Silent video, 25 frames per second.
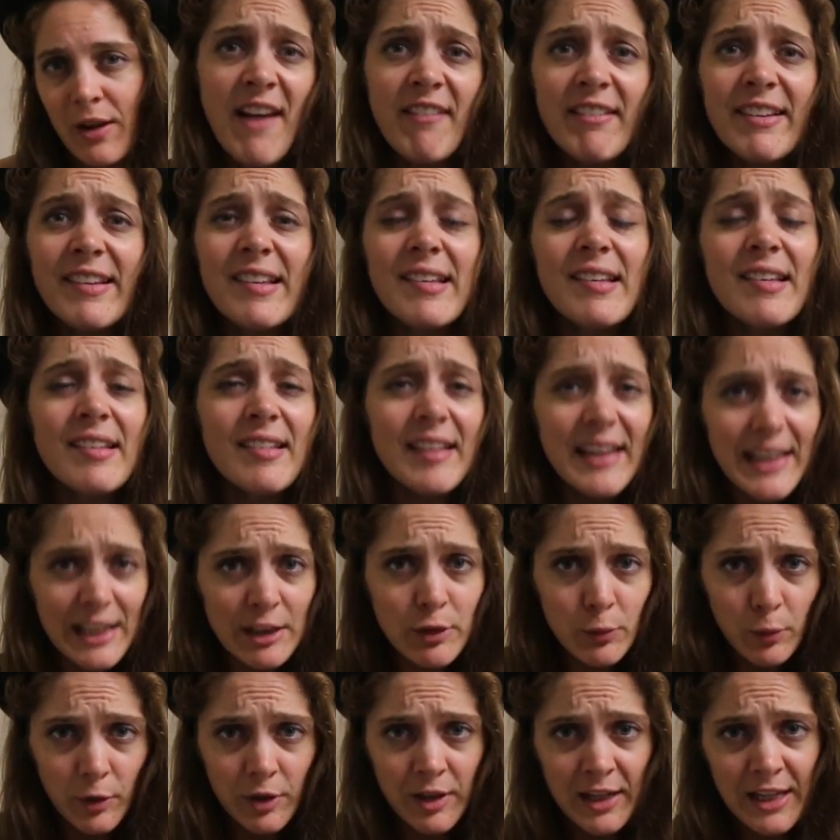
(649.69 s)
There is
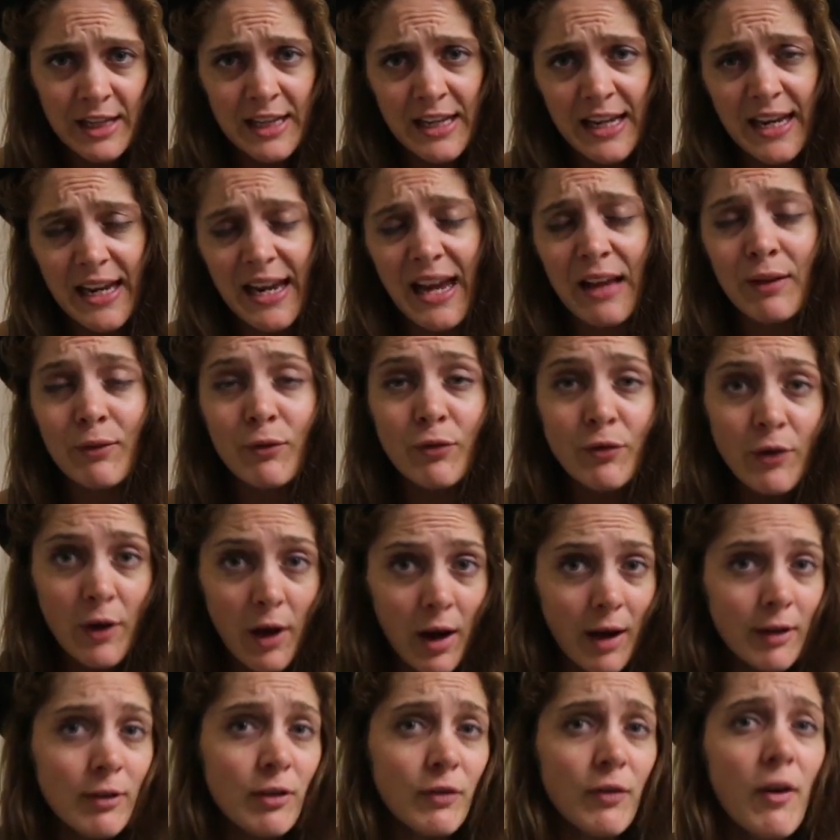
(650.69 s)
cedarwood in here and
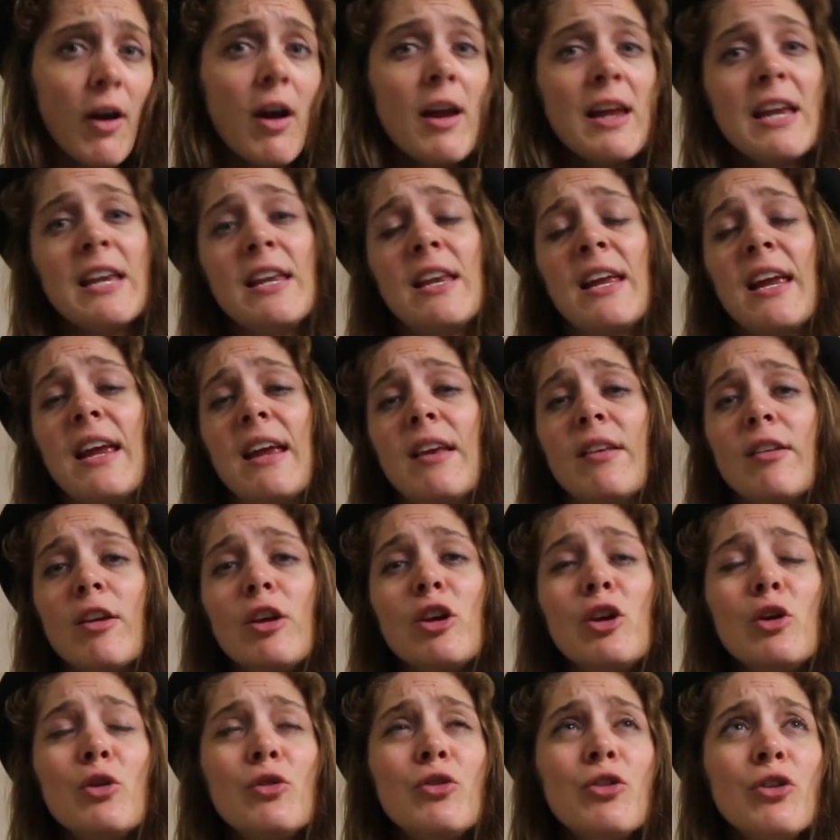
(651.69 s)
vetiver in here, so
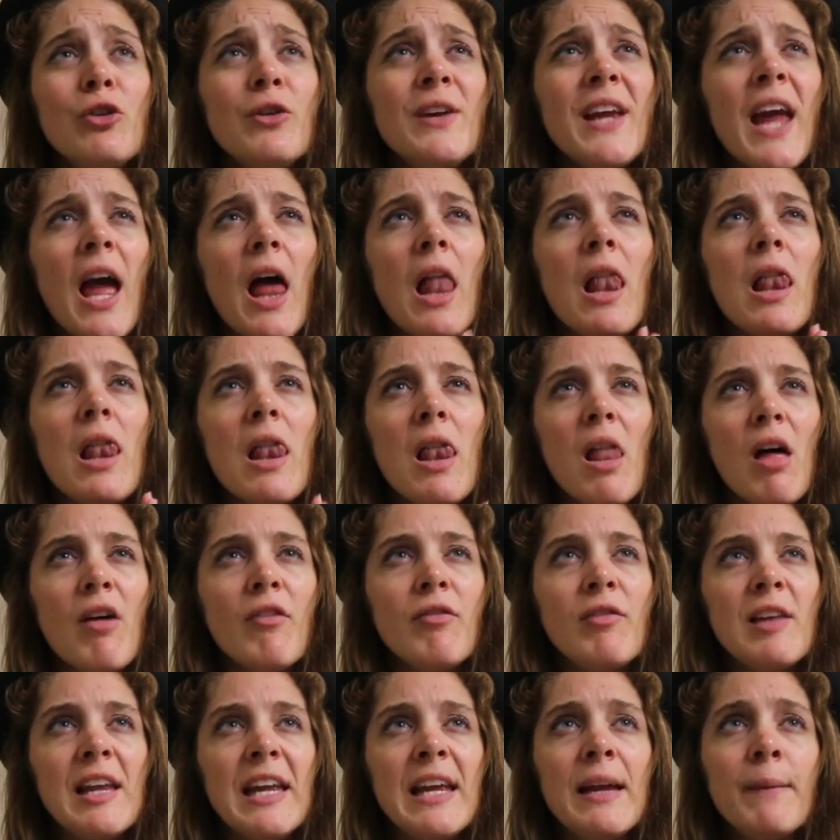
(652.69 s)
you do get a
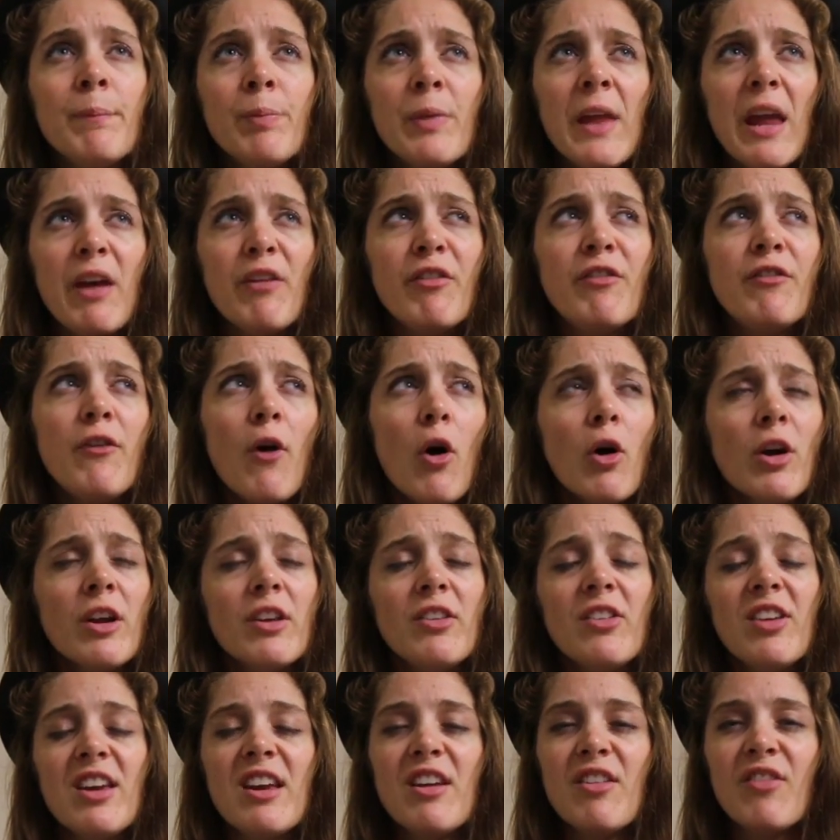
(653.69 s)
lovely,
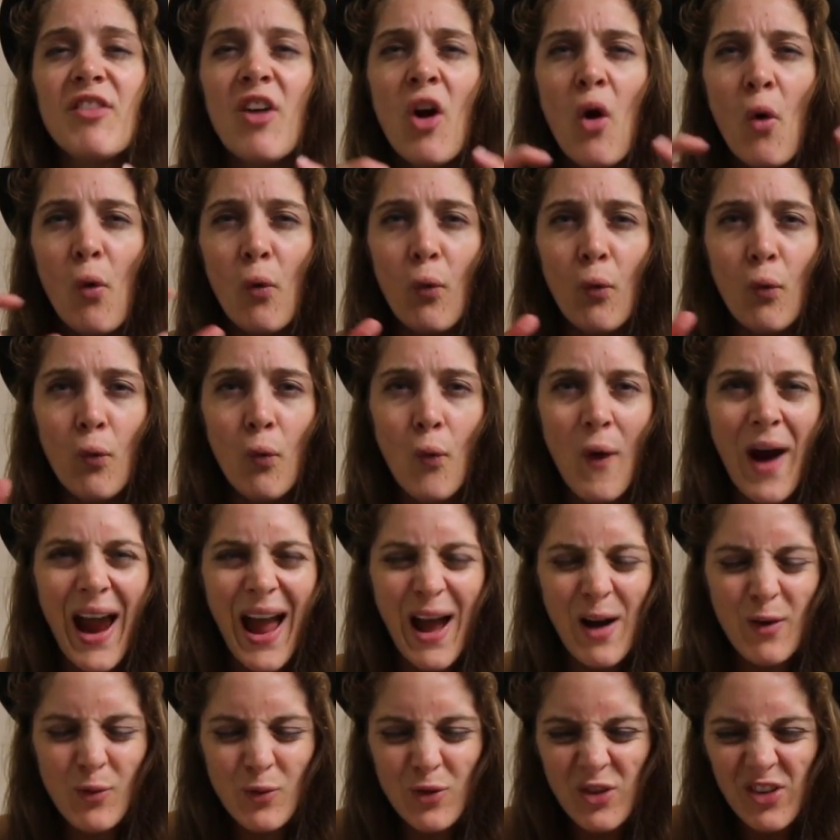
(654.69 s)
evocative,
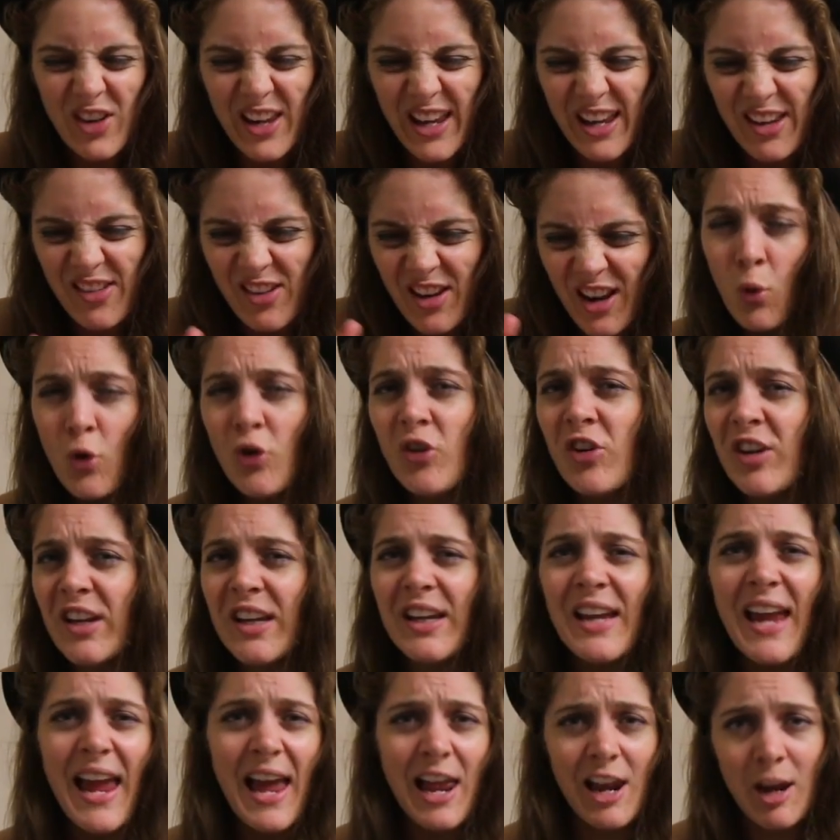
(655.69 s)
rounded,
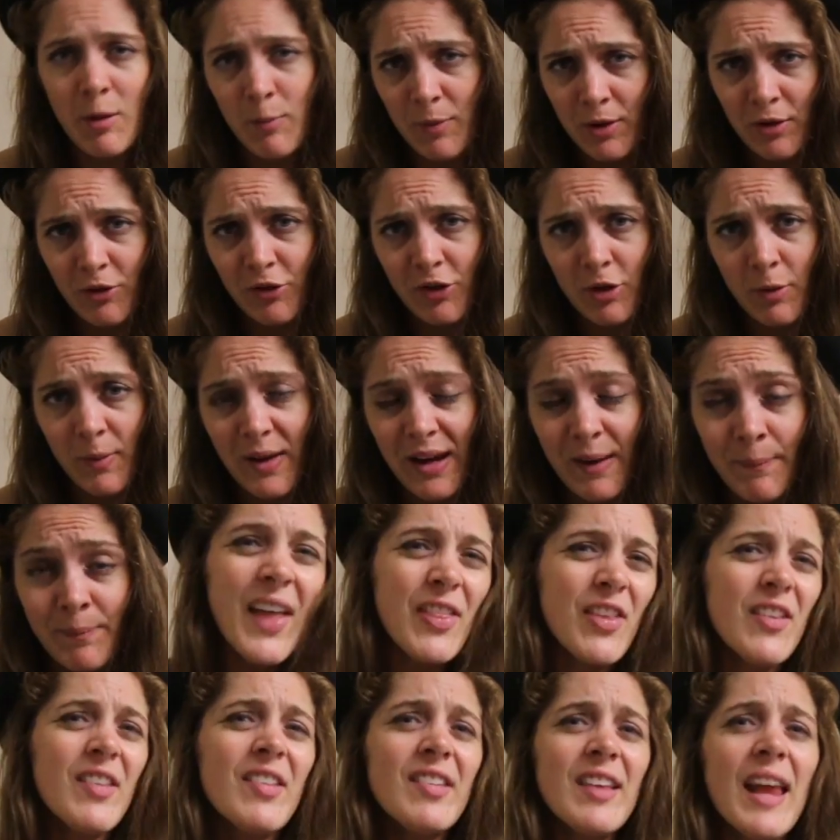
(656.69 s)
woody element to it.
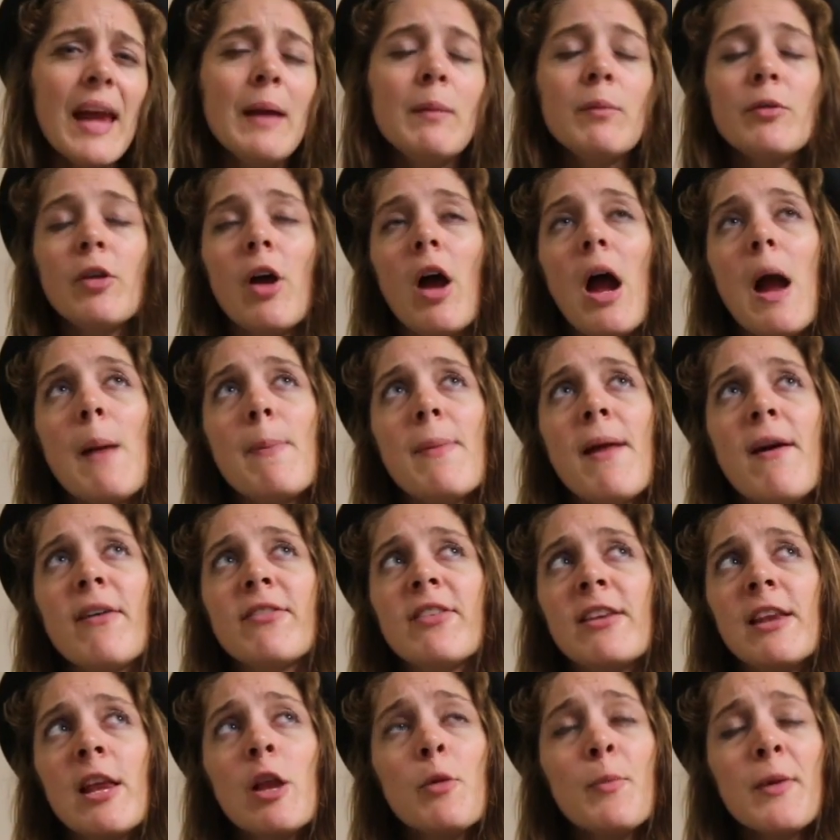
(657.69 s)
At the same time,
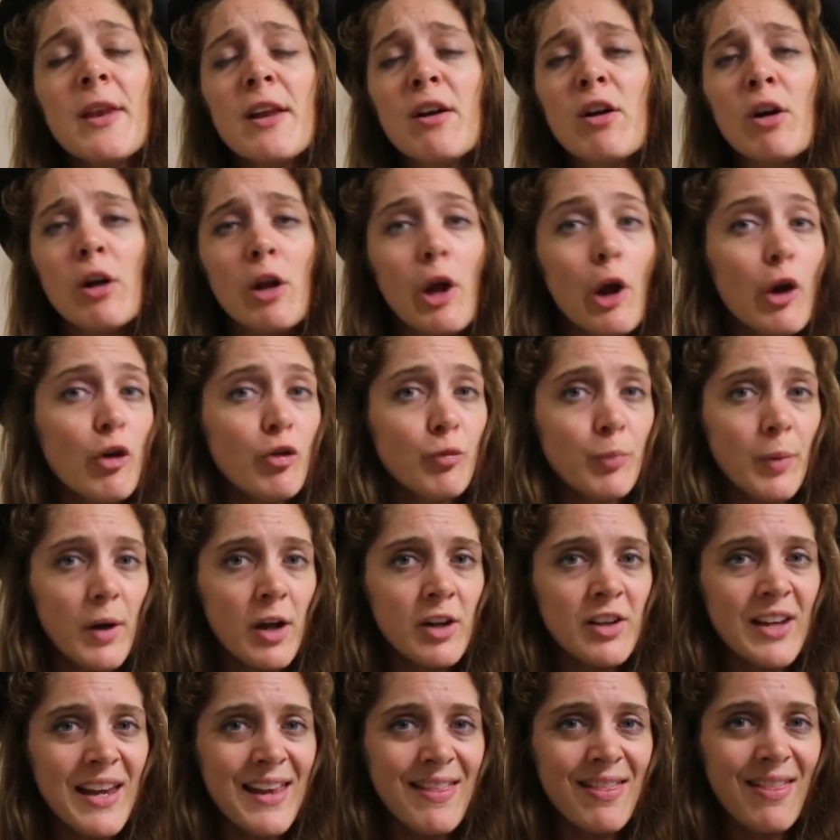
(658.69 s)
there's a little bit of clove
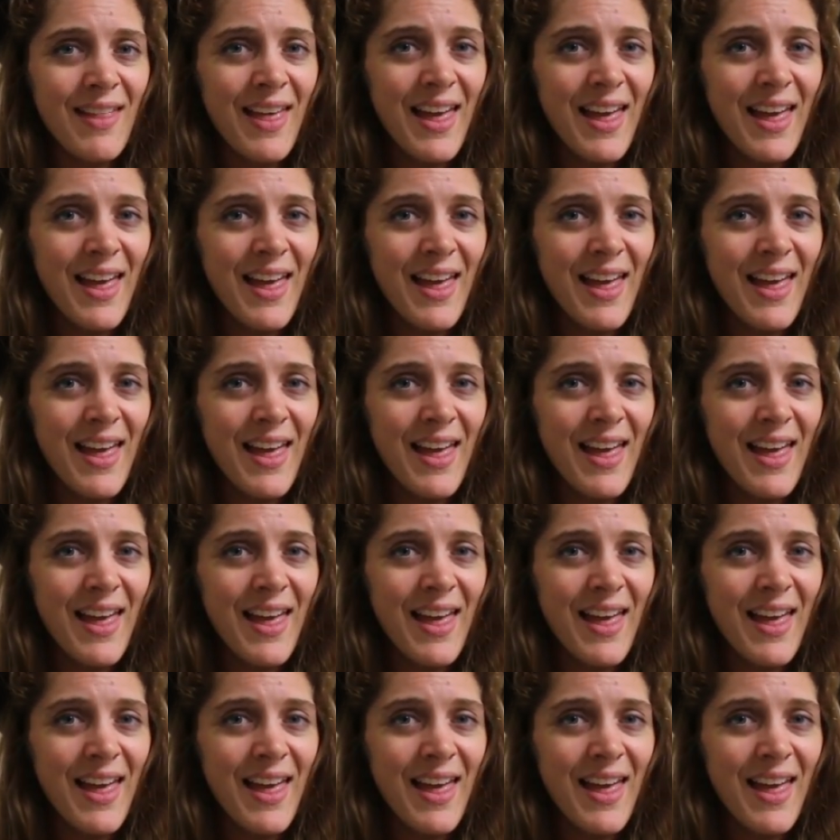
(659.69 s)
bud in